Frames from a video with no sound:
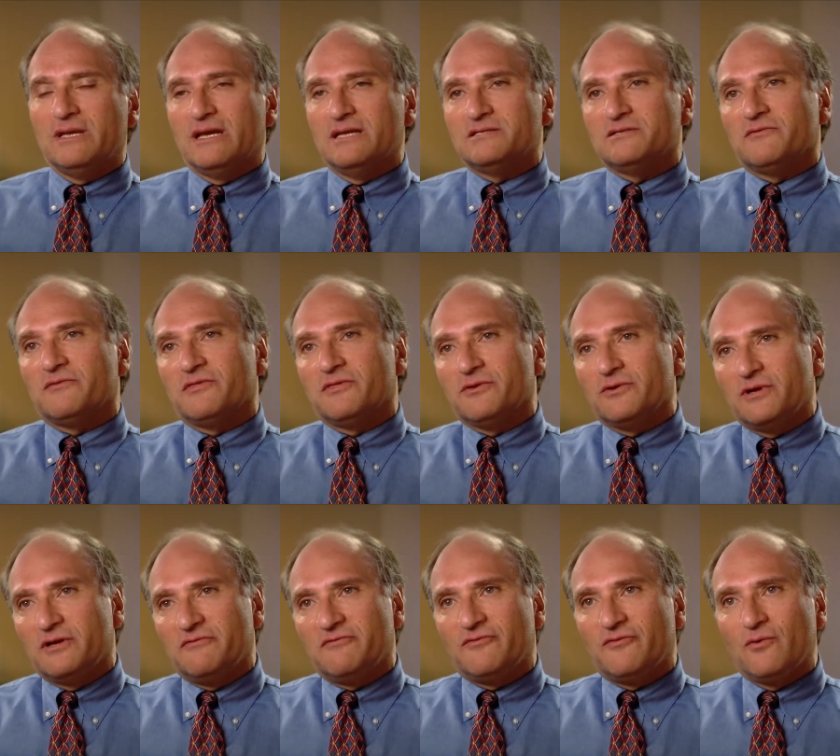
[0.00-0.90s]
the age of
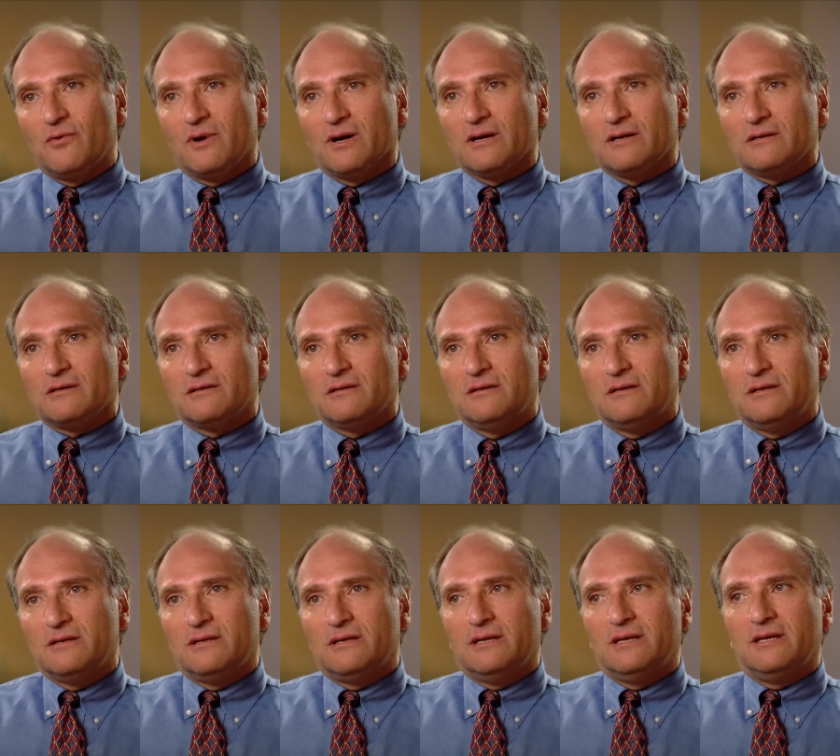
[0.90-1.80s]
34,
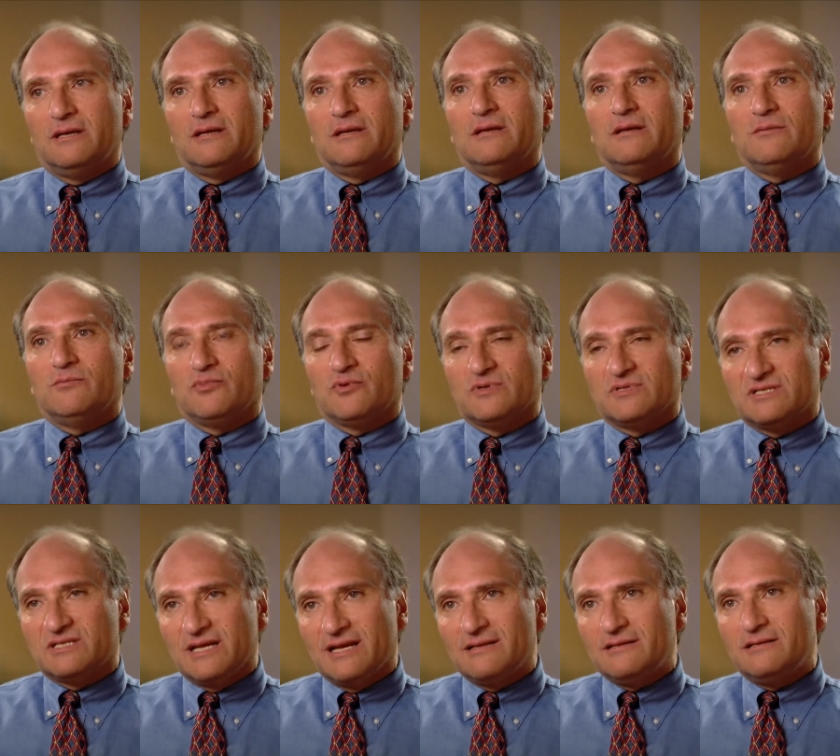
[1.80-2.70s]
he
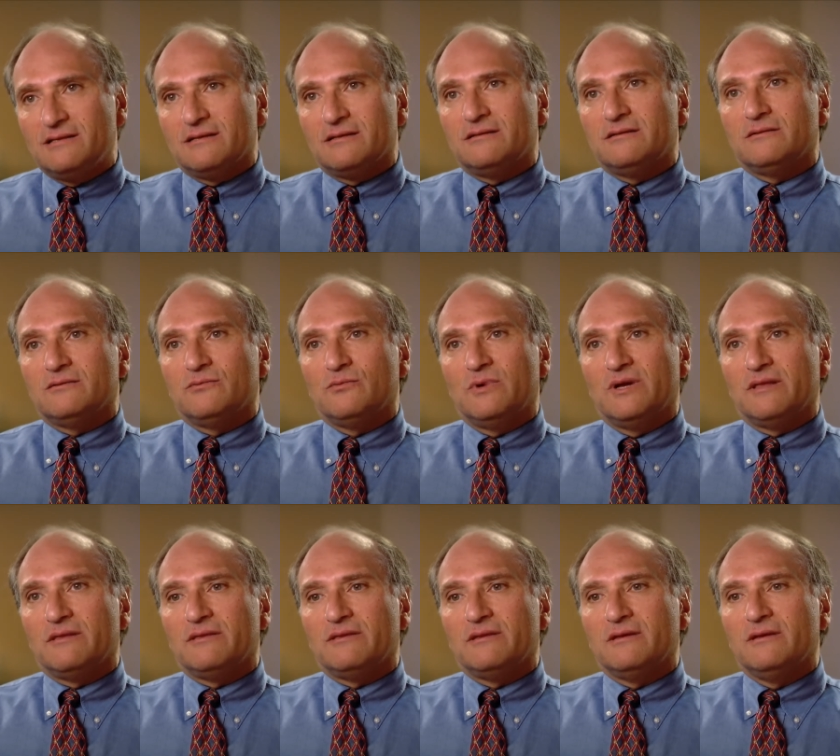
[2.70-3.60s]
presented
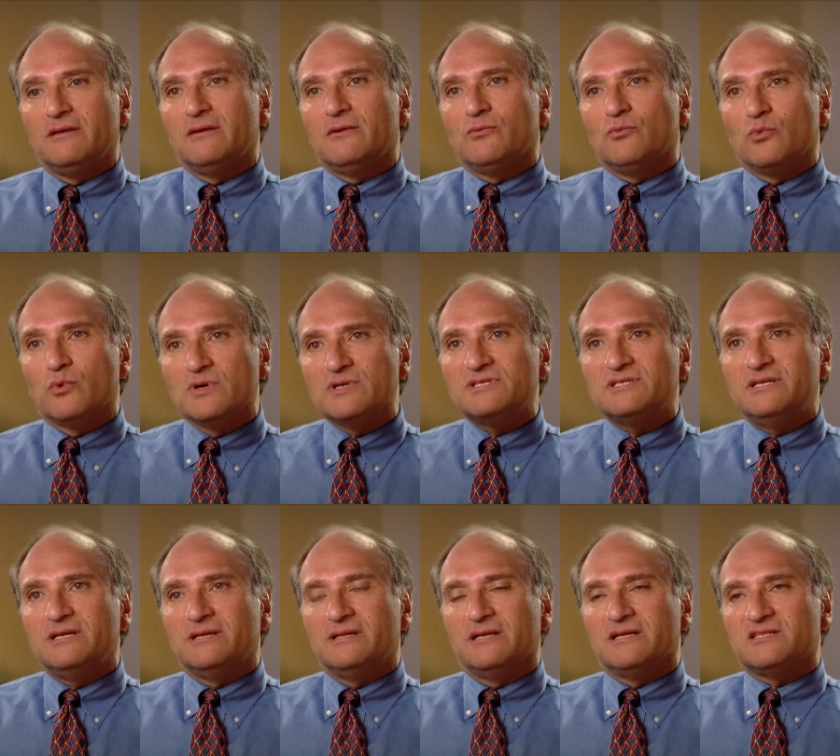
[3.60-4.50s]
with
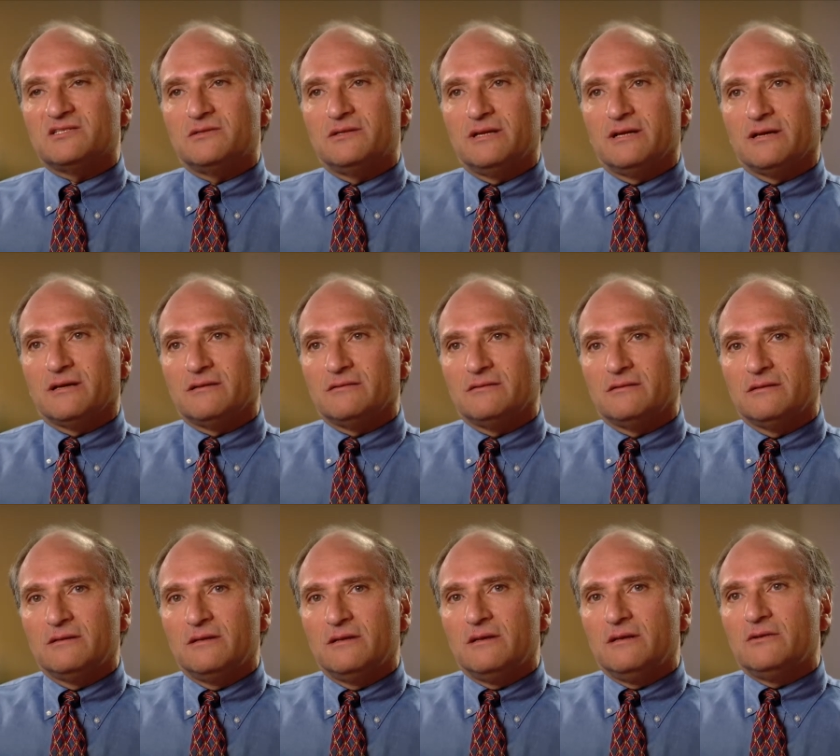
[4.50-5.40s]
worsening dyspnea
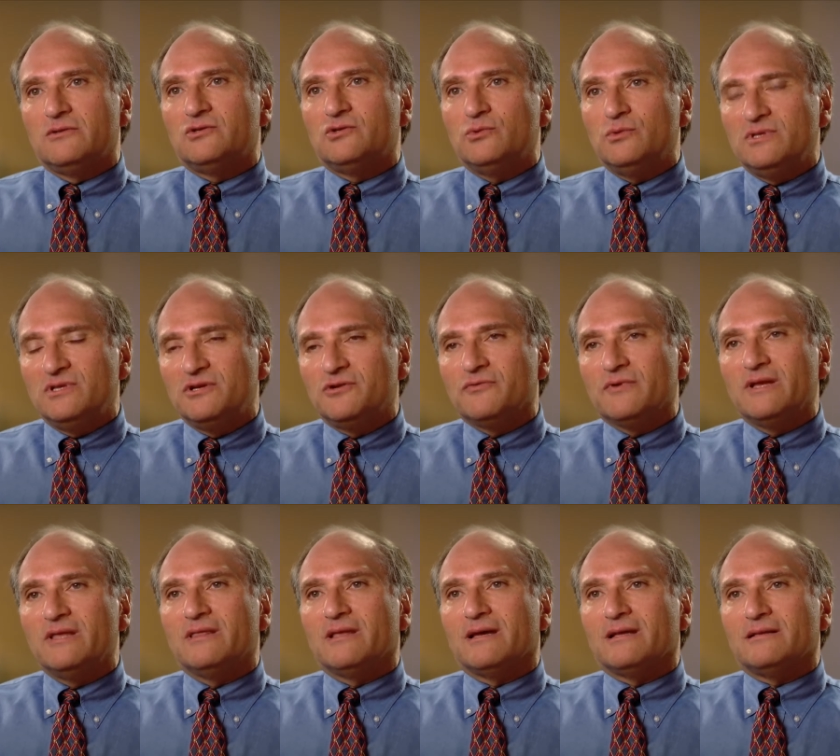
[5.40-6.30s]
to a
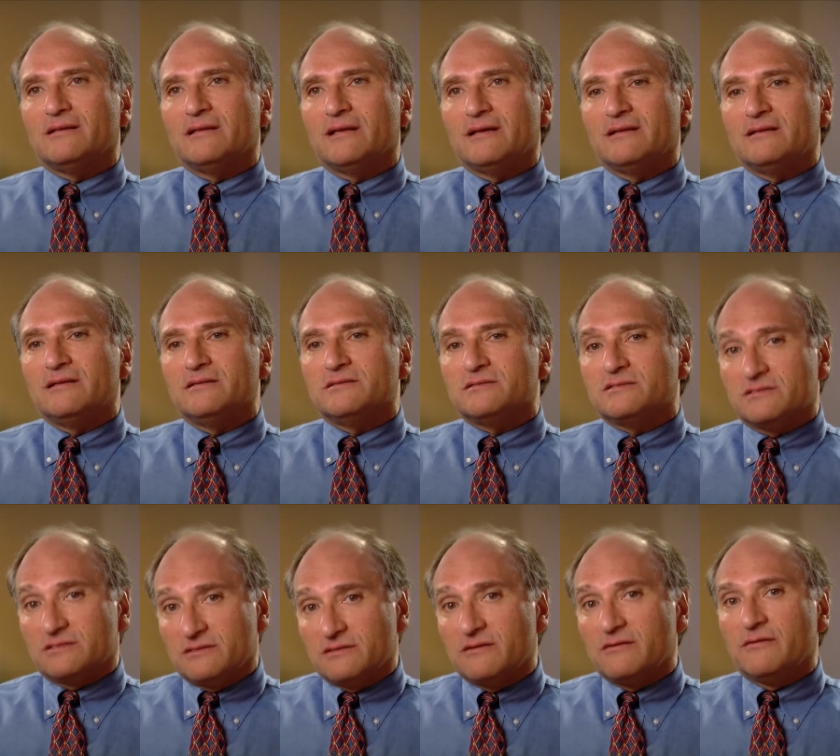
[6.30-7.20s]
degree that, that
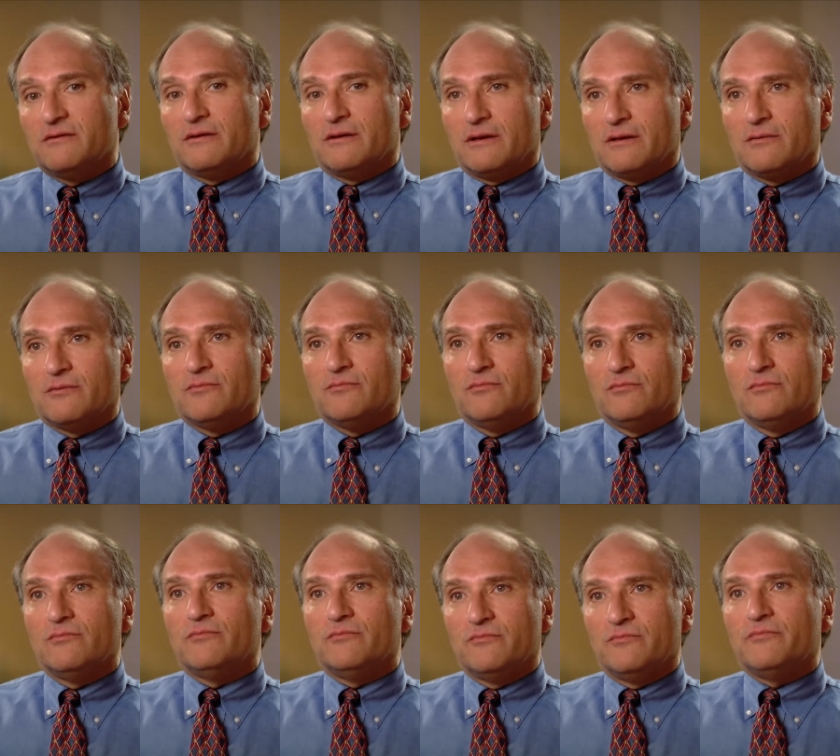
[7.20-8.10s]
his uh,
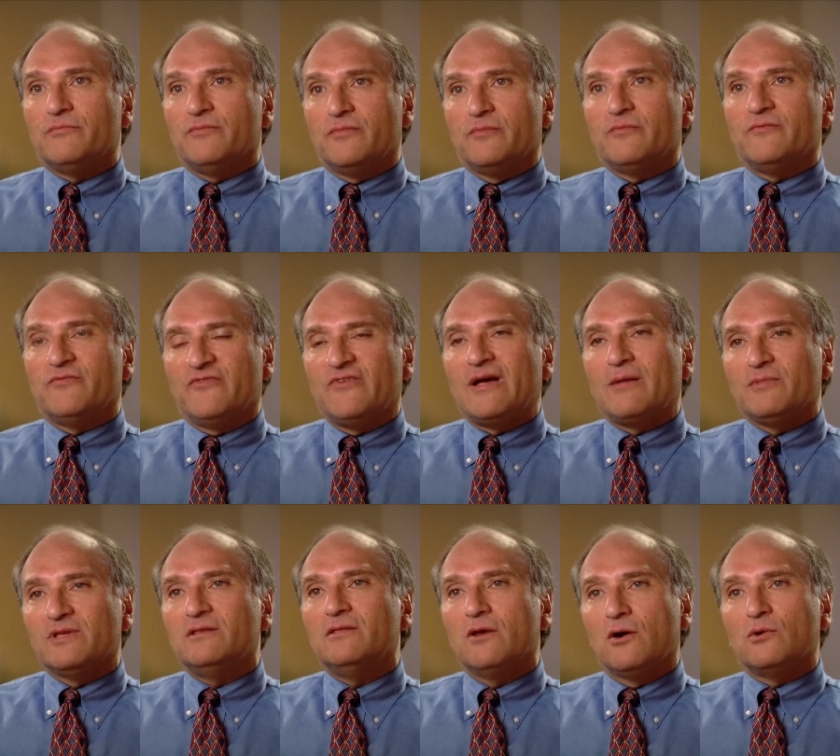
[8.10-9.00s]

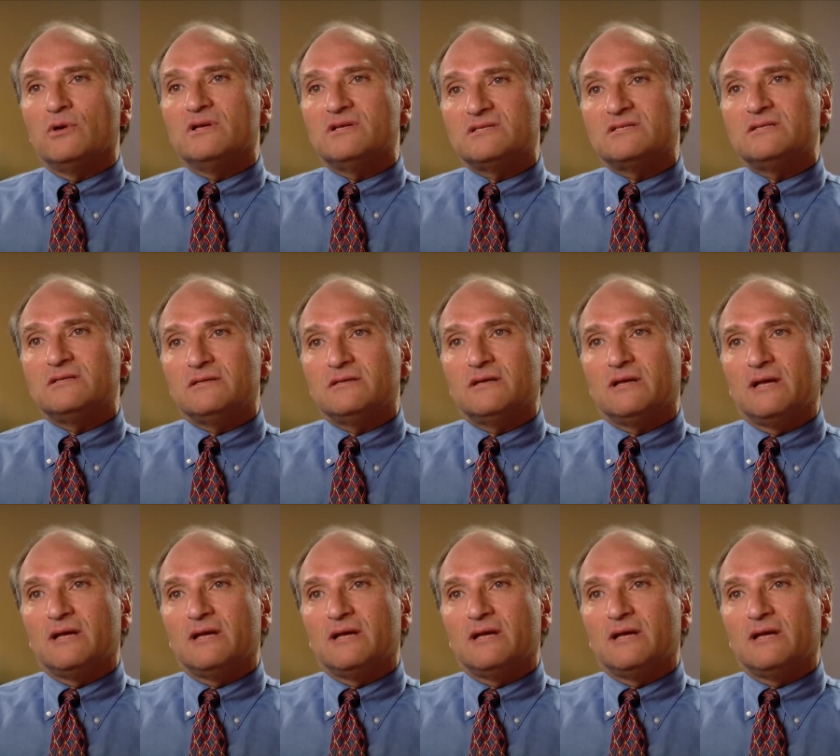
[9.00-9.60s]
family noticed